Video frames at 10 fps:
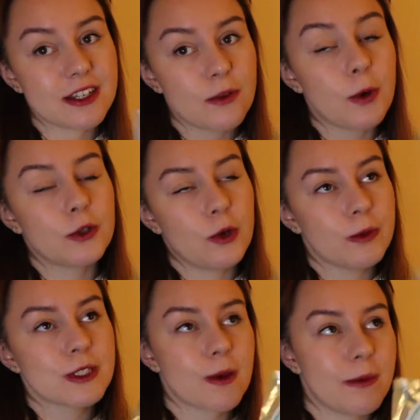well,
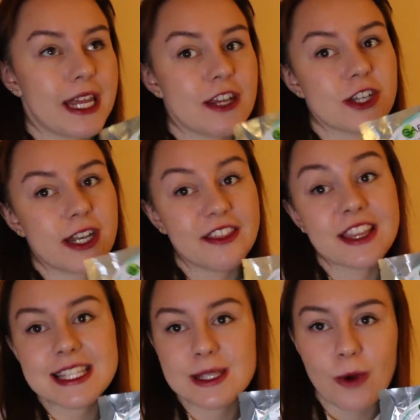normal to combination, and
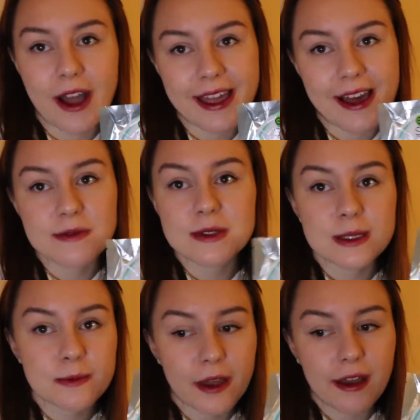this is what I have, so
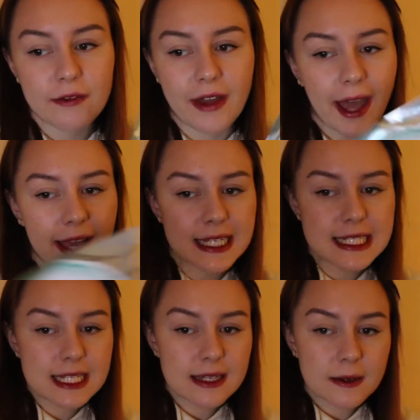it's perfect.